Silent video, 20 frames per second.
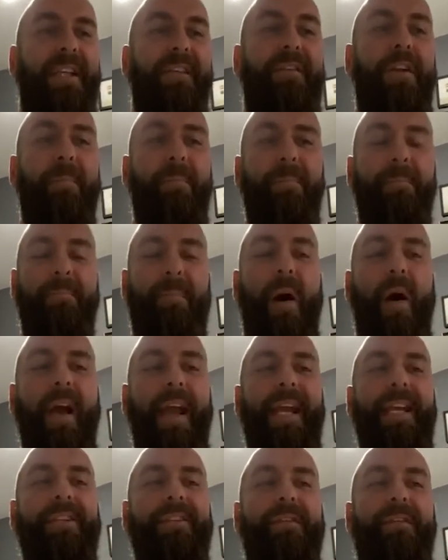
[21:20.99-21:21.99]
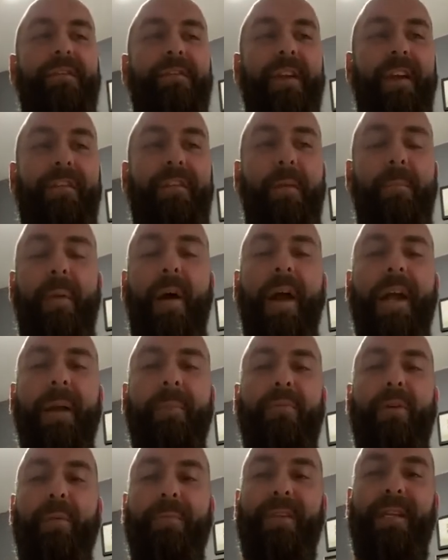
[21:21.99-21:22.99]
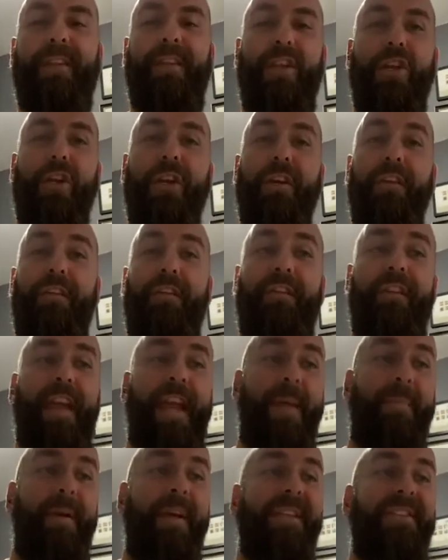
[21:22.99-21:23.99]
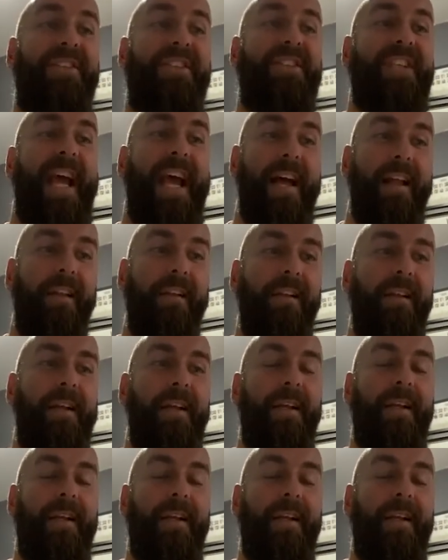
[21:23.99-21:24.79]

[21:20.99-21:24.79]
If you're buying to if you're buying a property that you're going to flip and sell,